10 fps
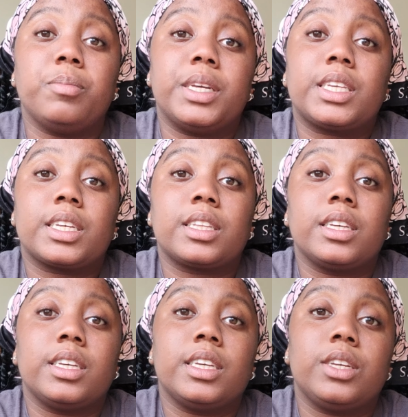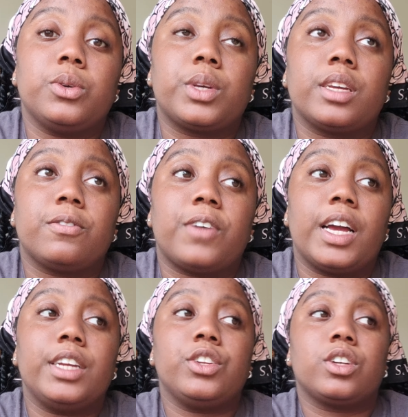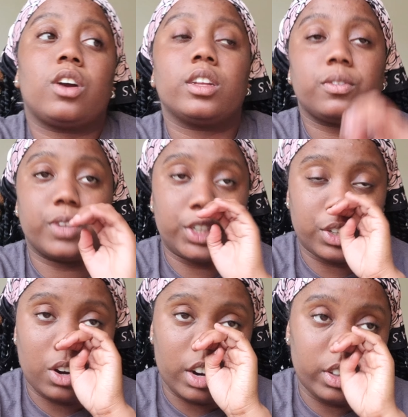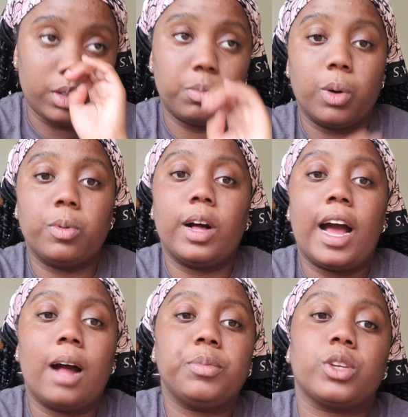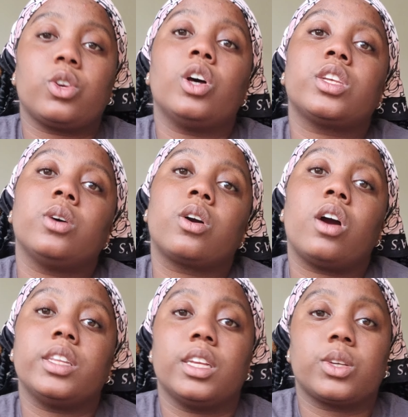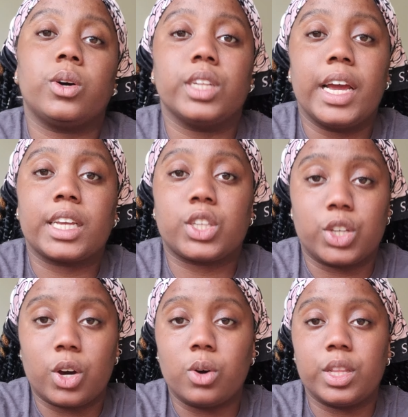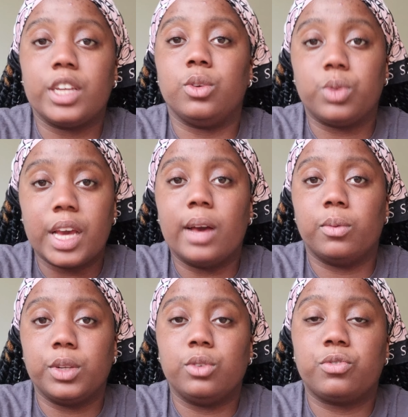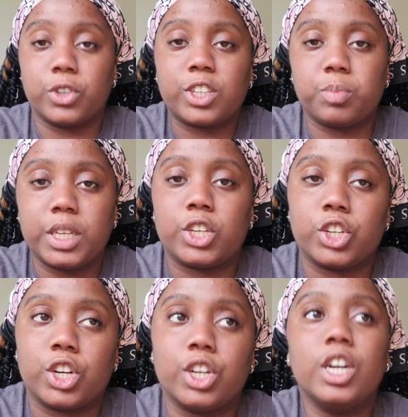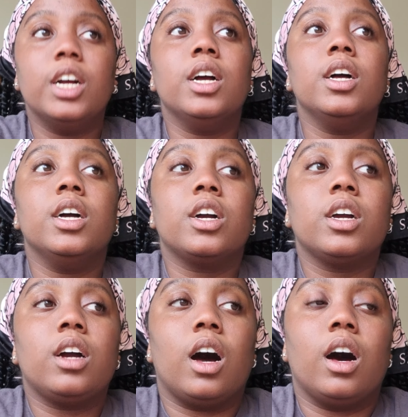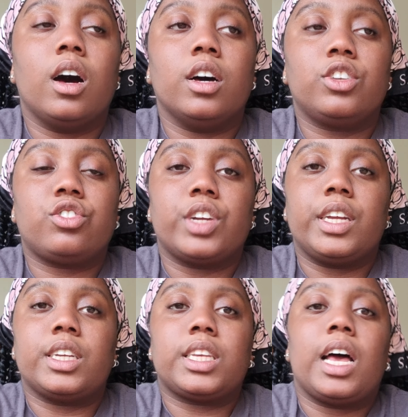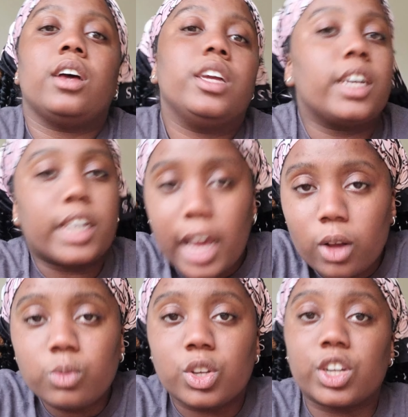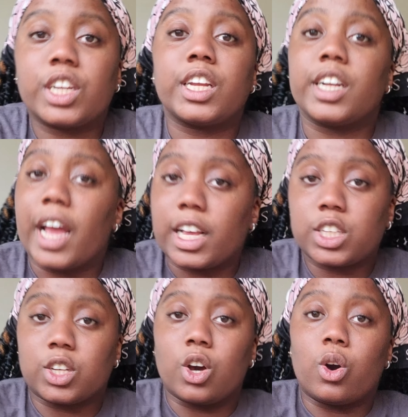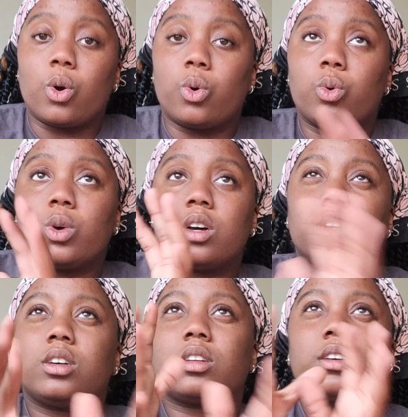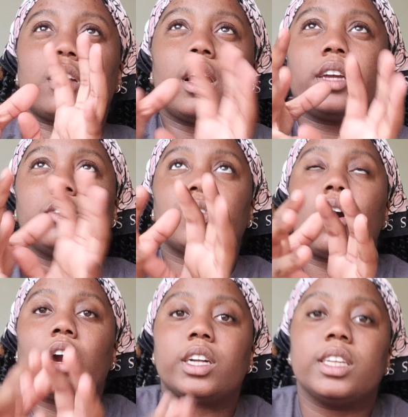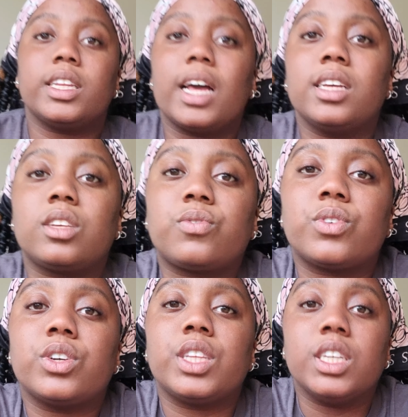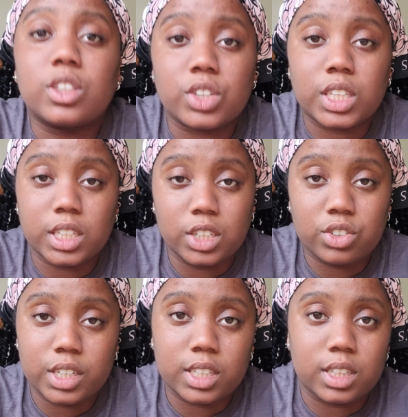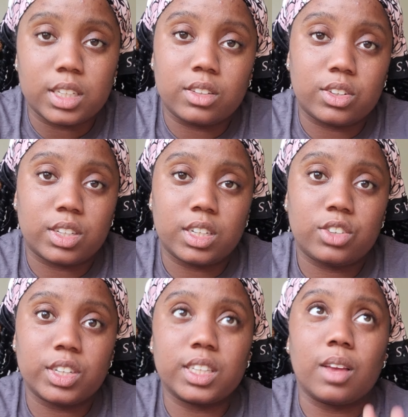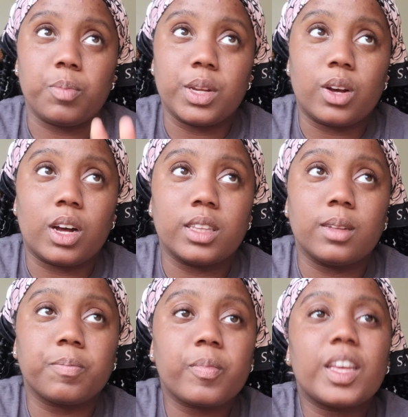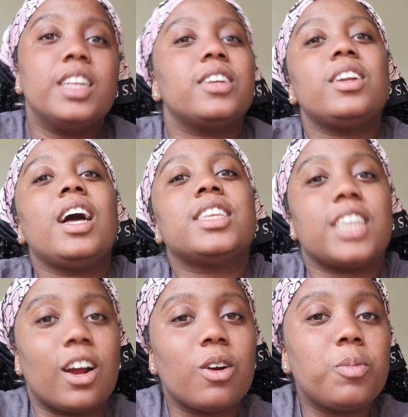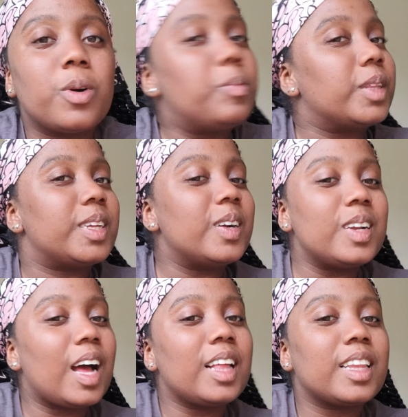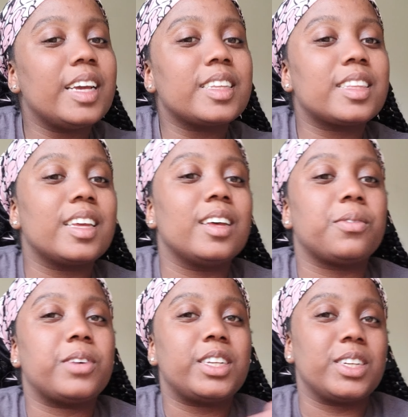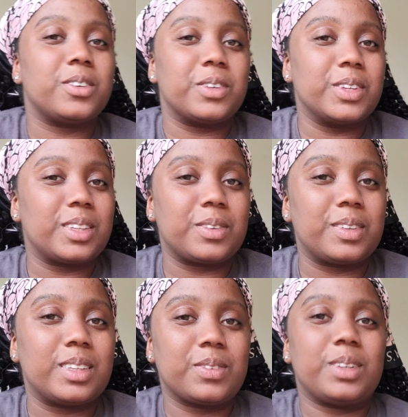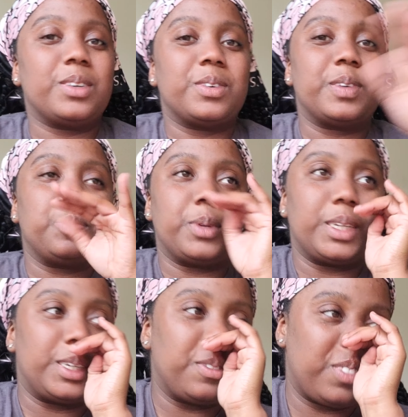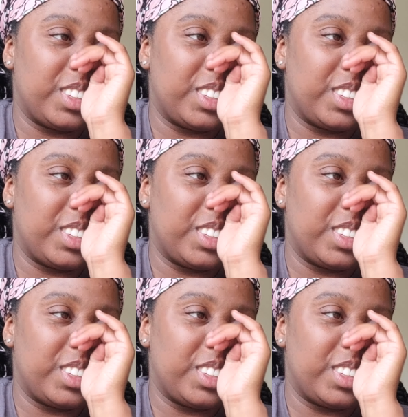basically you can find your Cartafreccia card on the mobile app. There's also a card that's called X-GO that you get when you first make your Trenitalia account. You're going to get an X-GO kind of card, and that is for the intercity trains. And the intercity trains, I've been on them. They're not terrible, but they're not like the Freccia Rosa ones that are way prettier.